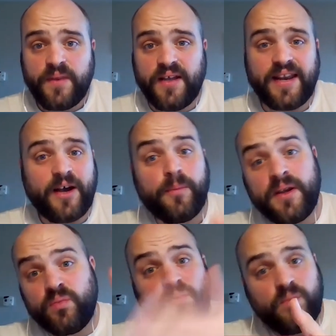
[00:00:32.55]
and then
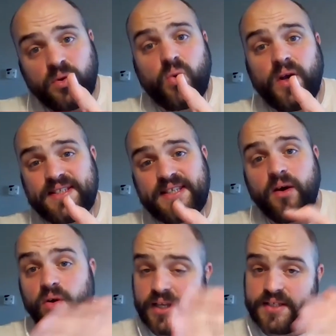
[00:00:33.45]
Alpine were quite set,
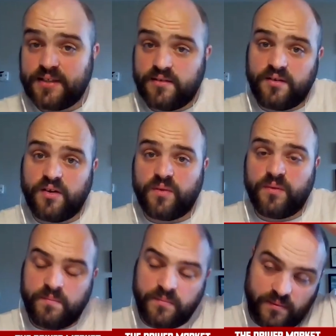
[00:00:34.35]
or at least the